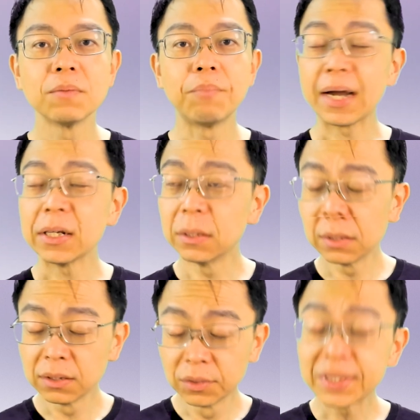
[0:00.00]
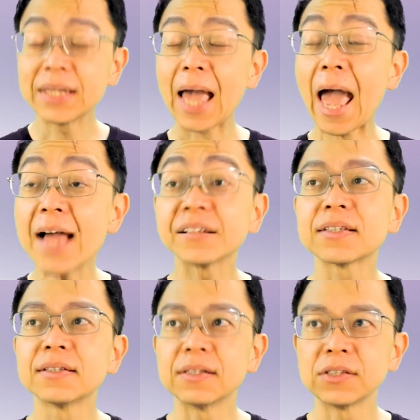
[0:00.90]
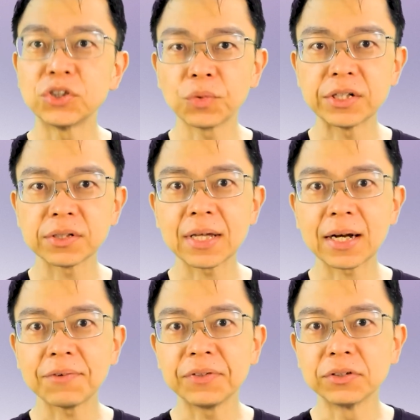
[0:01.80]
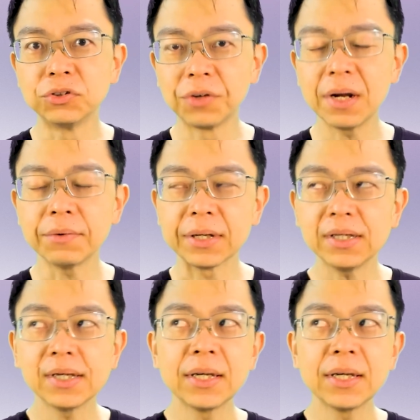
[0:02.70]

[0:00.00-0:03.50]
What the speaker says: by looking at the situation that I feel dreary,